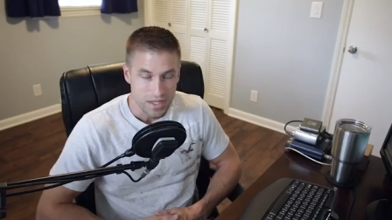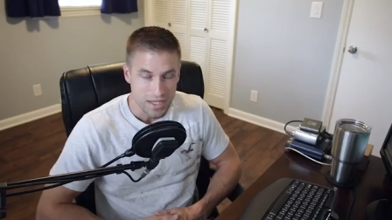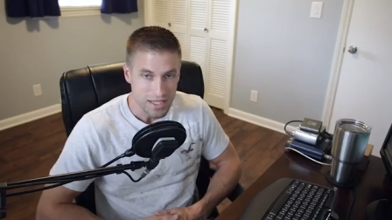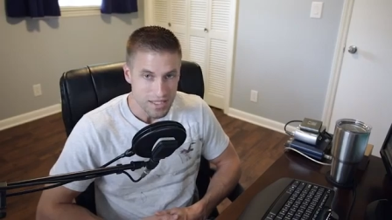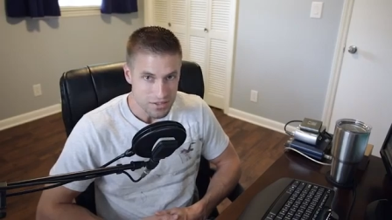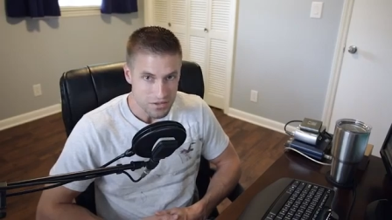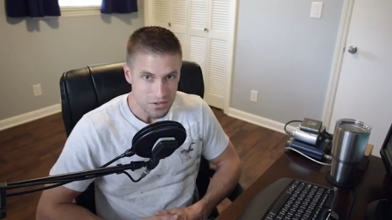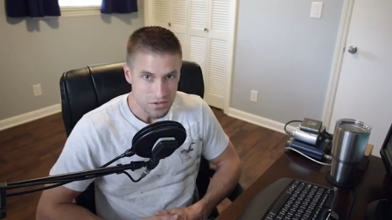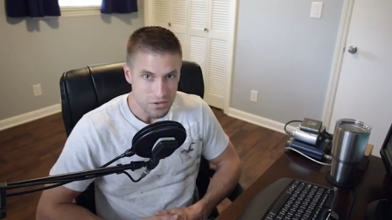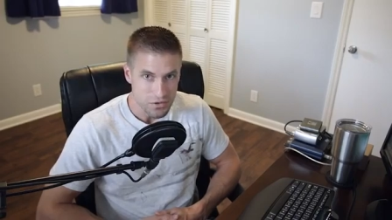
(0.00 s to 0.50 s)

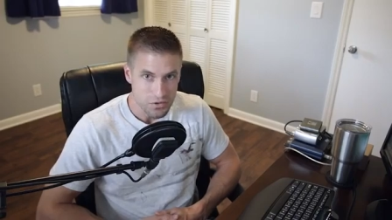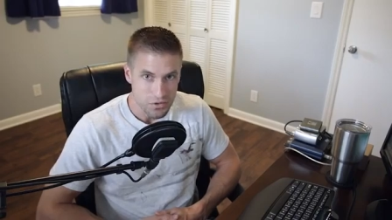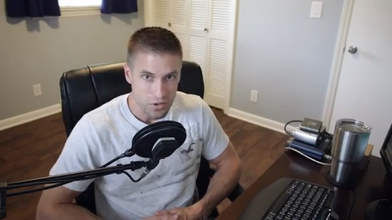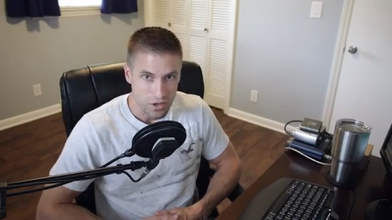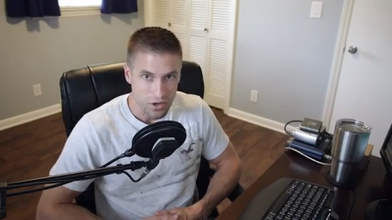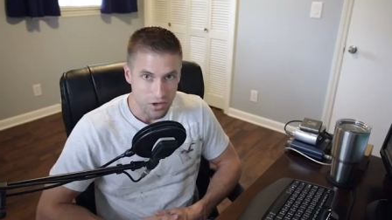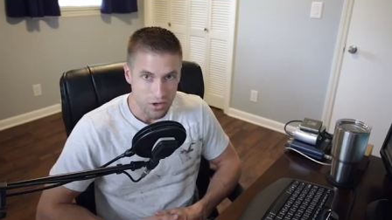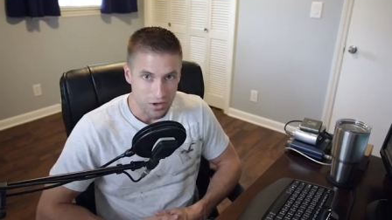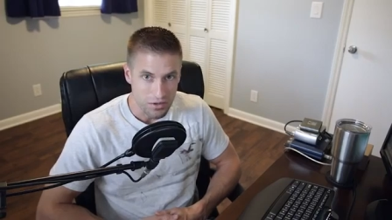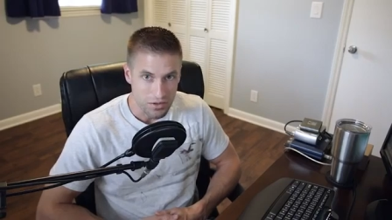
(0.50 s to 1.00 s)
is to
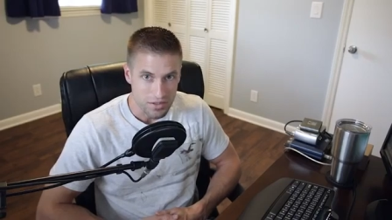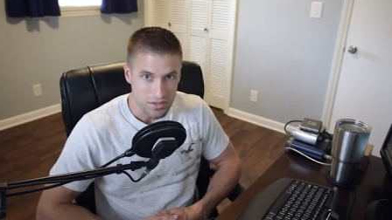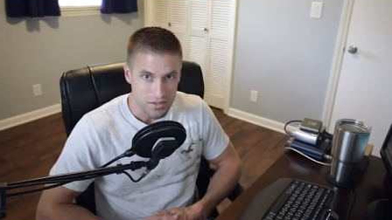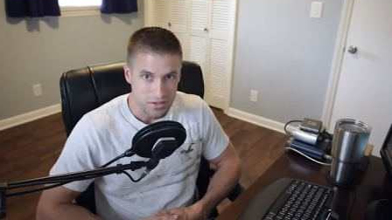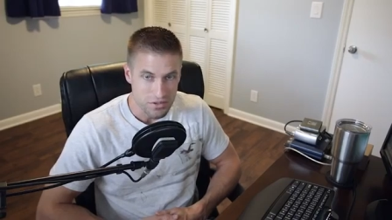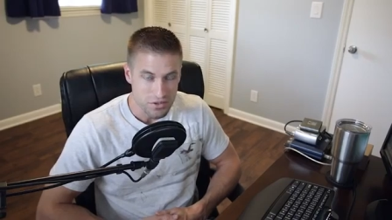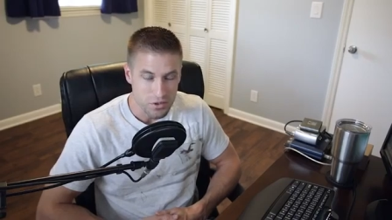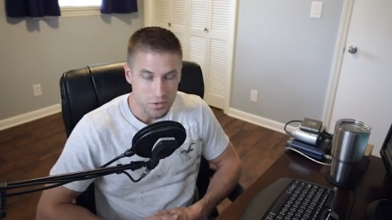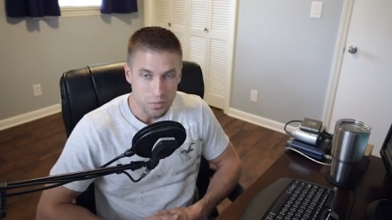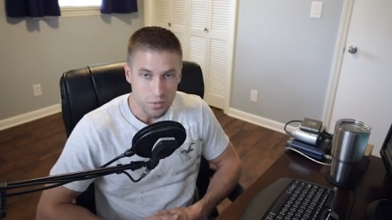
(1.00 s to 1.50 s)
draw
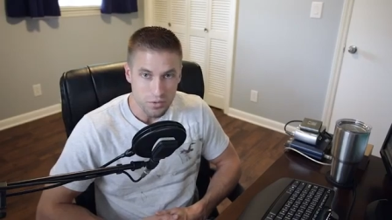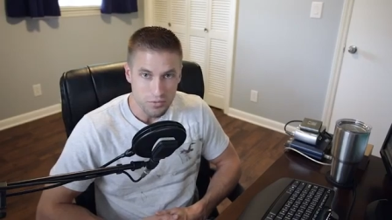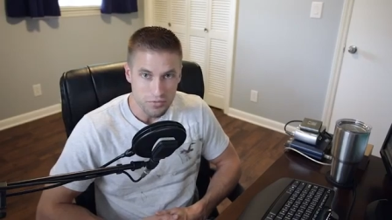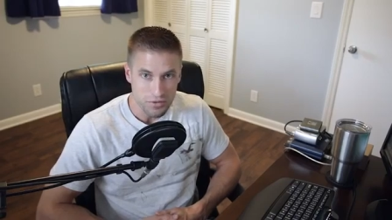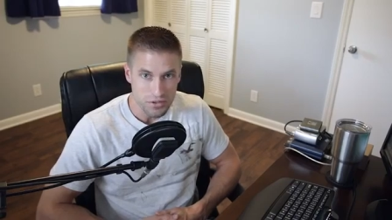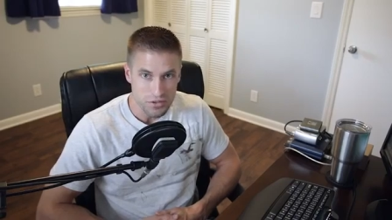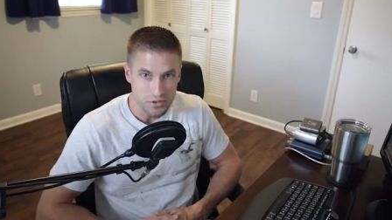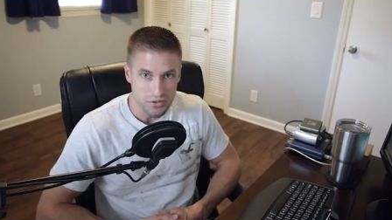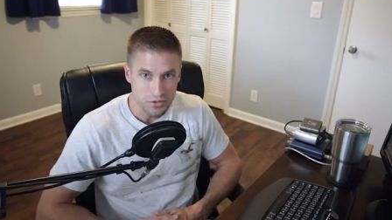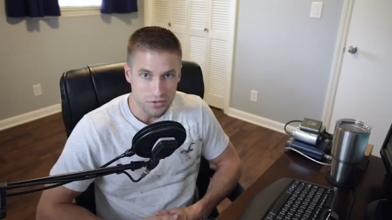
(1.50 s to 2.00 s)

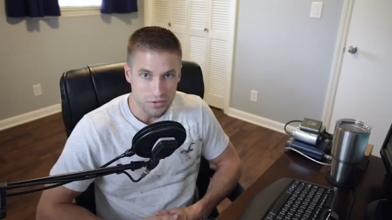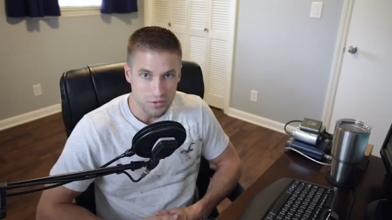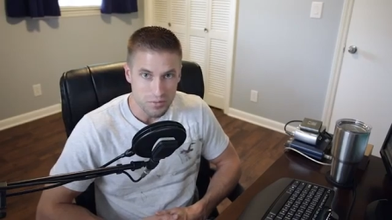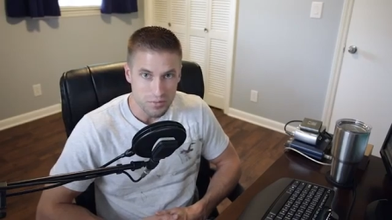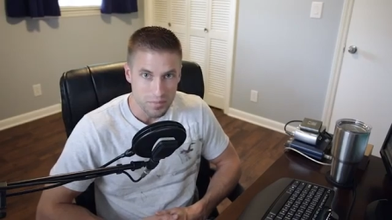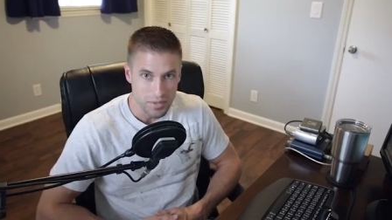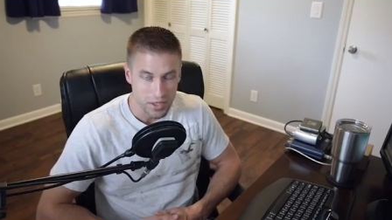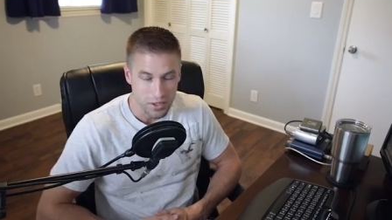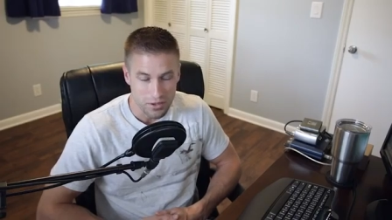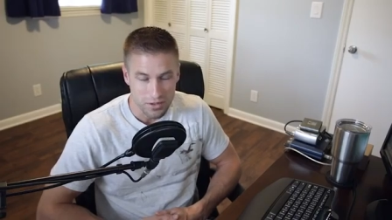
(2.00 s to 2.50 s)
superficial
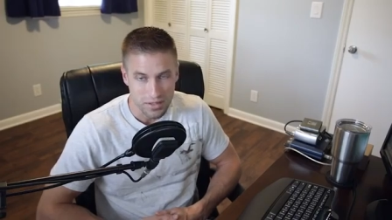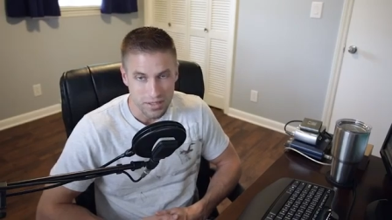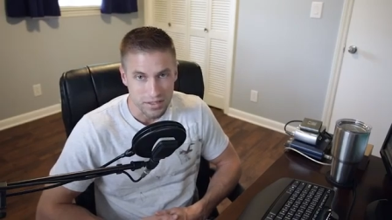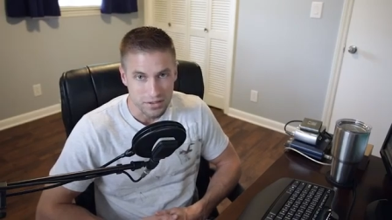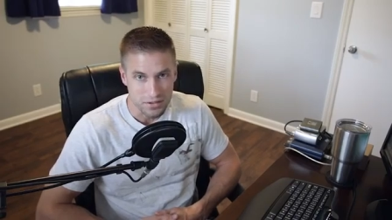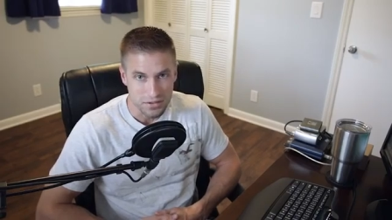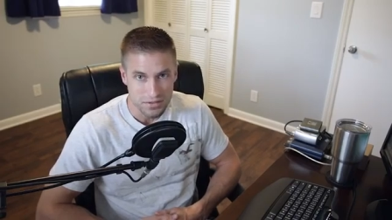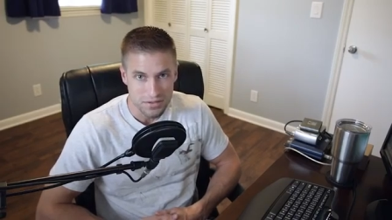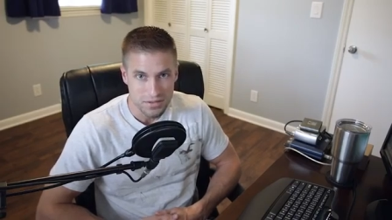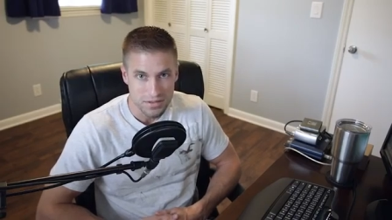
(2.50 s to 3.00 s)

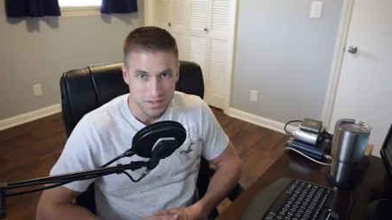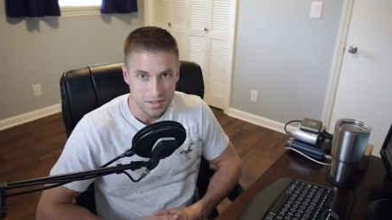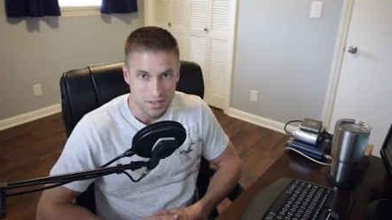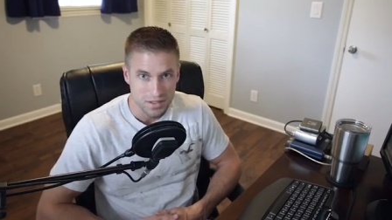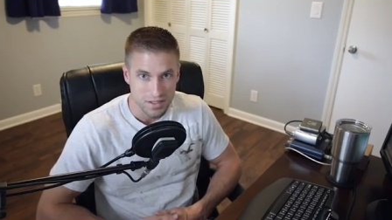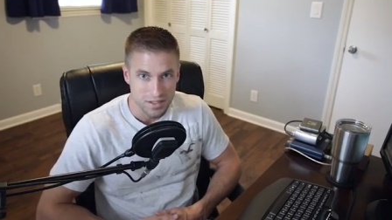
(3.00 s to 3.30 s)
parallels